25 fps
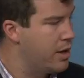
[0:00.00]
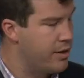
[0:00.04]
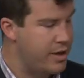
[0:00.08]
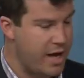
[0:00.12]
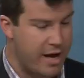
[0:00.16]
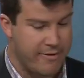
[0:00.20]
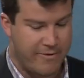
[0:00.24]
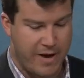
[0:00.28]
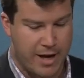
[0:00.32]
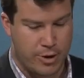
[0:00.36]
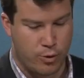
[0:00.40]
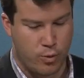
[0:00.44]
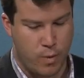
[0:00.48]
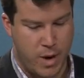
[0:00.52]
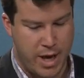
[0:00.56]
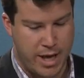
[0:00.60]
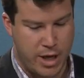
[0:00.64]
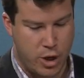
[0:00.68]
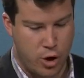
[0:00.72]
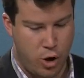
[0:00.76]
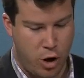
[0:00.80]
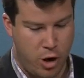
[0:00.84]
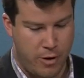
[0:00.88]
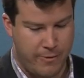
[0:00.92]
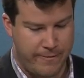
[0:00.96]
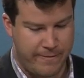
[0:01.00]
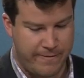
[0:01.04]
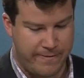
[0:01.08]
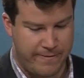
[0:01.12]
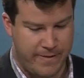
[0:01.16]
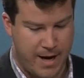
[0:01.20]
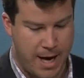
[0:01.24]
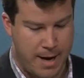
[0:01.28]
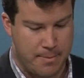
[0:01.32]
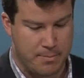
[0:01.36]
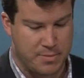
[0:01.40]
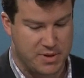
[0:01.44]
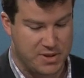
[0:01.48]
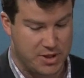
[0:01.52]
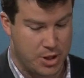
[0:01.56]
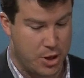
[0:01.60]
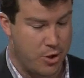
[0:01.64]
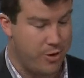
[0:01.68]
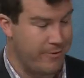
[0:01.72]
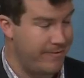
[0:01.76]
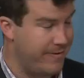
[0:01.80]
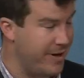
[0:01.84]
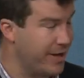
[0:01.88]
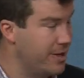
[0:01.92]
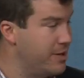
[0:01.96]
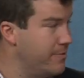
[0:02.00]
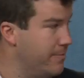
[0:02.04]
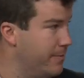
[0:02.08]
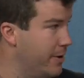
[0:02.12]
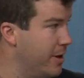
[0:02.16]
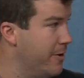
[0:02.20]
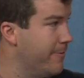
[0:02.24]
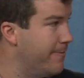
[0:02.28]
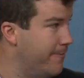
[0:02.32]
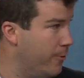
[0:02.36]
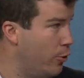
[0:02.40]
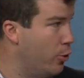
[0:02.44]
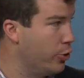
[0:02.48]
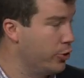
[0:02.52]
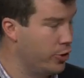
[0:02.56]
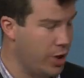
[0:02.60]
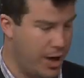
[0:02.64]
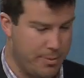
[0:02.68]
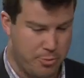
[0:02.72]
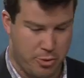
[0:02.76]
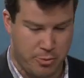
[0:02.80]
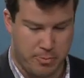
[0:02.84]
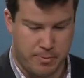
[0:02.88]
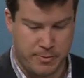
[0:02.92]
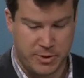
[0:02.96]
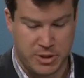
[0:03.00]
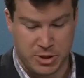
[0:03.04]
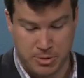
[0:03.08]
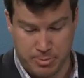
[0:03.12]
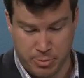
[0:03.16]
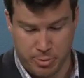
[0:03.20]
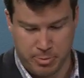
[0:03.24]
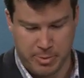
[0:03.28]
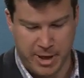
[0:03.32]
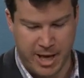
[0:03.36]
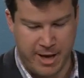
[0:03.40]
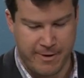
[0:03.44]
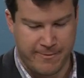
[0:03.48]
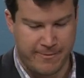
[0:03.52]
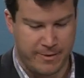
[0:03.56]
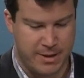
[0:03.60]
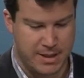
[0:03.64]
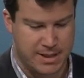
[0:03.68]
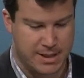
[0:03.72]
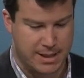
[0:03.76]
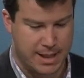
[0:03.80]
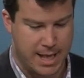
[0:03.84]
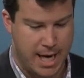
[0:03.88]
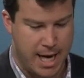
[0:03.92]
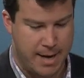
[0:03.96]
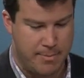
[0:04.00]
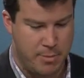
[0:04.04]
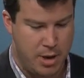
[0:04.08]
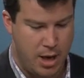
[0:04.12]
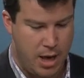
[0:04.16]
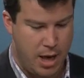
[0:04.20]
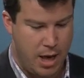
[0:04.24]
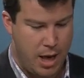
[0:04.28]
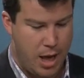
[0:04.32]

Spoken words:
They've had a week off, so effectively a fortnight to prepare for this game.